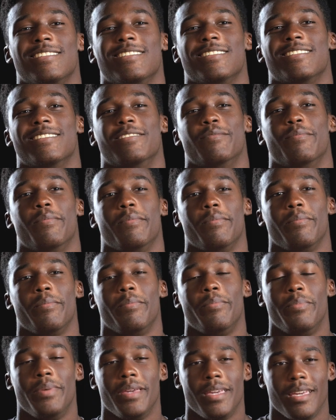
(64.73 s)
a
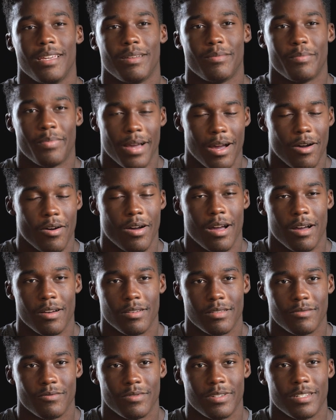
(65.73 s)
big
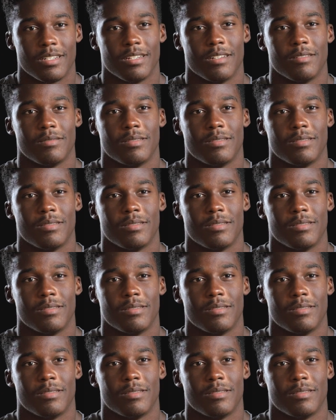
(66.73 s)
powerhouse when it comes